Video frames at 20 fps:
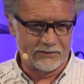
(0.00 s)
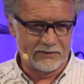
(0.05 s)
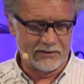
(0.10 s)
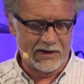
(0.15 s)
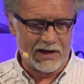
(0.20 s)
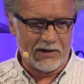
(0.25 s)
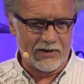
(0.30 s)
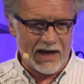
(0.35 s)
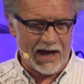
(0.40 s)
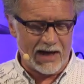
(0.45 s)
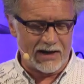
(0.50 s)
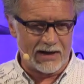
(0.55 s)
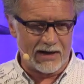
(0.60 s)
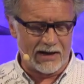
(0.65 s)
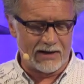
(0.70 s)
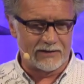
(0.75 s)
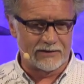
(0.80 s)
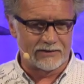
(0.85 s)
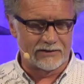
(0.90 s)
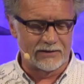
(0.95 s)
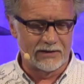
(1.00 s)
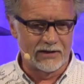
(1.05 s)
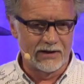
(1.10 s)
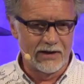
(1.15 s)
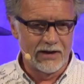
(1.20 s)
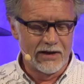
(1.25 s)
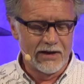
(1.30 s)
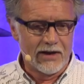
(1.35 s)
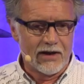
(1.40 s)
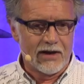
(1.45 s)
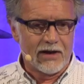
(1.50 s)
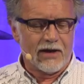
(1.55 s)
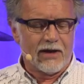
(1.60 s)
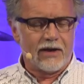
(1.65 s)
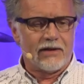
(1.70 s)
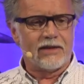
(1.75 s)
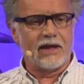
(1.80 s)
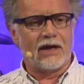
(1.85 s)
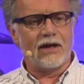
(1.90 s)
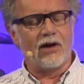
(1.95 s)
now get this,
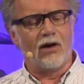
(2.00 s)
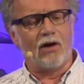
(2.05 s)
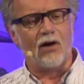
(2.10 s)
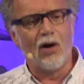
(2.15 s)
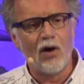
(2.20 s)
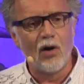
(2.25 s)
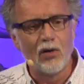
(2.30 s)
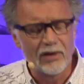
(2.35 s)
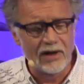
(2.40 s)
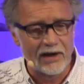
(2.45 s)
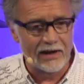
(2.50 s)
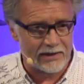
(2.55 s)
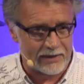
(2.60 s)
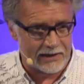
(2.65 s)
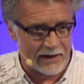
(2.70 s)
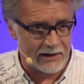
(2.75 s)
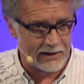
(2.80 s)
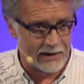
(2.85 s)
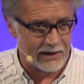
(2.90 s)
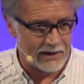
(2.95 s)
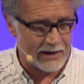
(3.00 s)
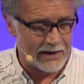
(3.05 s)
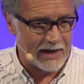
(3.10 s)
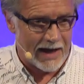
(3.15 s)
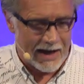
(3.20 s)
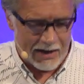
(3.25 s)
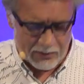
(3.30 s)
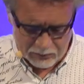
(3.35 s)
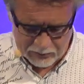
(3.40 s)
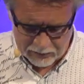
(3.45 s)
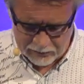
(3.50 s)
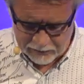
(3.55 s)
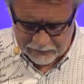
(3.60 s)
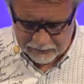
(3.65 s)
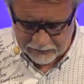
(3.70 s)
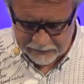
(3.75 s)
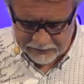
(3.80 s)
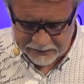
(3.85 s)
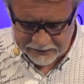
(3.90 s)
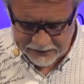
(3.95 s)
the only thing that
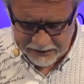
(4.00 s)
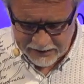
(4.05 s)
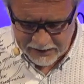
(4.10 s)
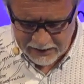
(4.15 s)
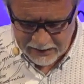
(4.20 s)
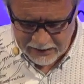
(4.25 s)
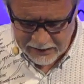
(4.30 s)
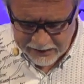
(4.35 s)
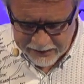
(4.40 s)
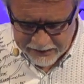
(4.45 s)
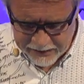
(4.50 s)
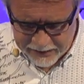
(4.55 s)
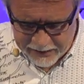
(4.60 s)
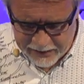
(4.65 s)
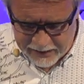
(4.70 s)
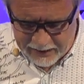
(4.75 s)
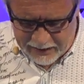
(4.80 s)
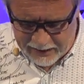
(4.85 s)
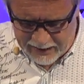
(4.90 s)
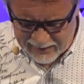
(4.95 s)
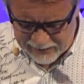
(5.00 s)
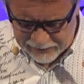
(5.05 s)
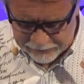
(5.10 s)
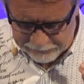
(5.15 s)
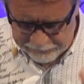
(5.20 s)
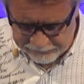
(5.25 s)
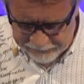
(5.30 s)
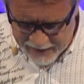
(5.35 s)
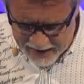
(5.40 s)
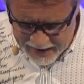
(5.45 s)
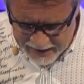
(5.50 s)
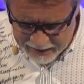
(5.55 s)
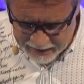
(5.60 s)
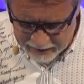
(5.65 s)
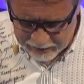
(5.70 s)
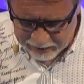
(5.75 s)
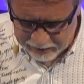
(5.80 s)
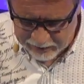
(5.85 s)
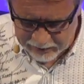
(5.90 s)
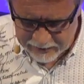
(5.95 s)
counts is
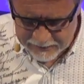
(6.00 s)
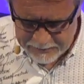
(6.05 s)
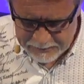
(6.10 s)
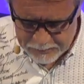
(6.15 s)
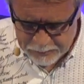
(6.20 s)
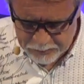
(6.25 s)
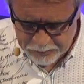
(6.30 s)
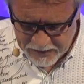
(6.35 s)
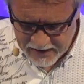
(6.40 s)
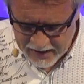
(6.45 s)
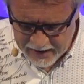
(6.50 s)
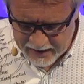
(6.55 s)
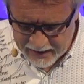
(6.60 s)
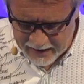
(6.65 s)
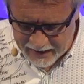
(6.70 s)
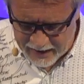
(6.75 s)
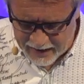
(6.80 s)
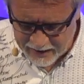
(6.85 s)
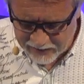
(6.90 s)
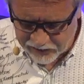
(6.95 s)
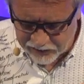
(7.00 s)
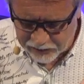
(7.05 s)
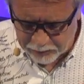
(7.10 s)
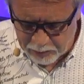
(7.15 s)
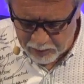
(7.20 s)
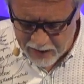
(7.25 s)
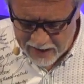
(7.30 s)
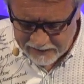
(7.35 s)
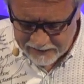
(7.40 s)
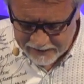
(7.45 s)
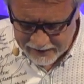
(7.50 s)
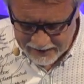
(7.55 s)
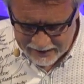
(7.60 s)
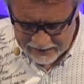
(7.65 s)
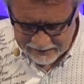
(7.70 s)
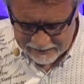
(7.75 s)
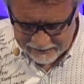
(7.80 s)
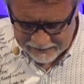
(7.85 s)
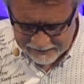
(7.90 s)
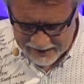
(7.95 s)
faith expressing
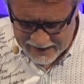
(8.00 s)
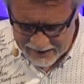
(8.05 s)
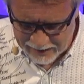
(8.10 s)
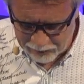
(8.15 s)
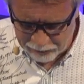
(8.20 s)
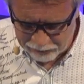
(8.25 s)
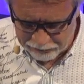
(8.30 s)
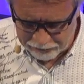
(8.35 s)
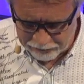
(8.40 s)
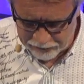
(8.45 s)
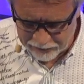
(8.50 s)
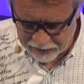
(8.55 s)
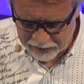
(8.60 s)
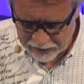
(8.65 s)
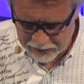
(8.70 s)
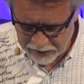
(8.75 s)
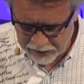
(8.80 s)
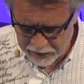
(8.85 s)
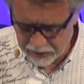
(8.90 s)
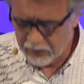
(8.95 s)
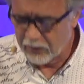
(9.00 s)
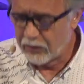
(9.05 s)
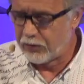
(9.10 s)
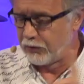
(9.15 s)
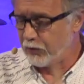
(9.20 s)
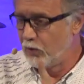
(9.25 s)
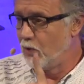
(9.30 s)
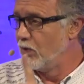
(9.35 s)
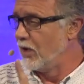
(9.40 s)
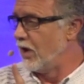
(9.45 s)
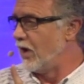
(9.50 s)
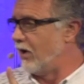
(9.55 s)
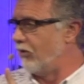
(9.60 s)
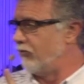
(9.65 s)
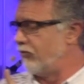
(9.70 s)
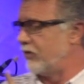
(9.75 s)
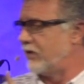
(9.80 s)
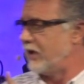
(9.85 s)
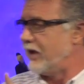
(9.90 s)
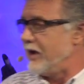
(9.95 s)
itself through
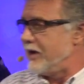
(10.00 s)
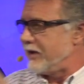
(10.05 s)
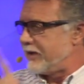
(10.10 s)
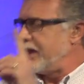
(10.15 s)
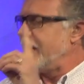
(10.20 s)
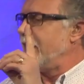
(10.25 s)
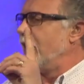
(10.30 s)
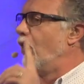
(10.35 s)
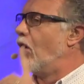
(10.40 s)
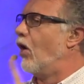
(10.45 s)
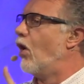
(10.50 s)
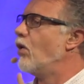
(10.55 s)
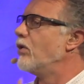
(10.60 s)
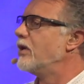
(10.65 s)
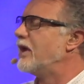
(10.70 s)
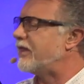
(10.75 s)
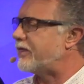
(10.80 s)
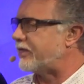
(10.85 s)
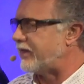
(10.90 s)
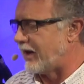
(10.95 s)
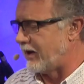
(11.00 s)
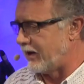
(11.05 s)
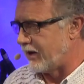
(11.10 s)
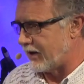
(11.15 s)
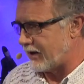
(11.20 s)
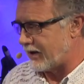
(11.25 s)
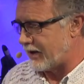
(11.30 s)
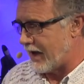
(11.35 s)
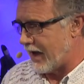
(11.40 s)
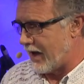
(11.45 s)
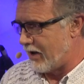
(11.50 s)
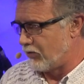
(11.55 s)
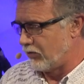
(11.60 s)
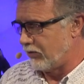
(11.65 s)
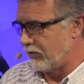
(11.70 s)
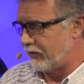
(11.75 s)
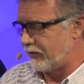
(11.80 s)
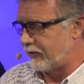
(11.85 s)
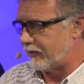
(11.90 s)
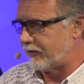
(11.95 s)
love. The only thing that
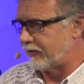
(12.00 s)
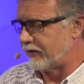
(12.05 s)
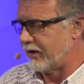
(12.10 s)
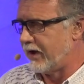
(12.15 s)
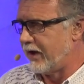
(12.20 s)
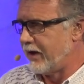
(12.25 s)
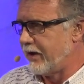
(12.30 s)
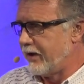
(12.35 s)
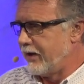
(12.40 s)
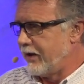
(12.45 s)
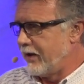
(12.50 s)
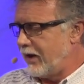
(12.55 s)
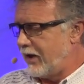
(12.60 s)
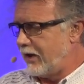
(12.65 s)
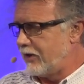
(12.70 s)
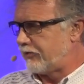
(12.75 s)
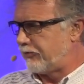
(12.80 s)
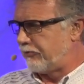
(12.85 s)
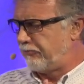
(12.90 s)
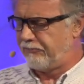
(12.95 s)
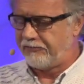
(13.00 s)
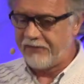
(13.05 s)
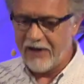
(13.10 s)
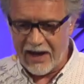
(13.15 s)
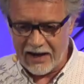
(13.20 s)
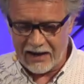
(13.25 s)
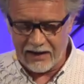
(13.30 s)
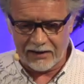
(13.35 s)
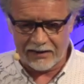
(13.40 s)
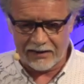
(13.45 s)
counts is faith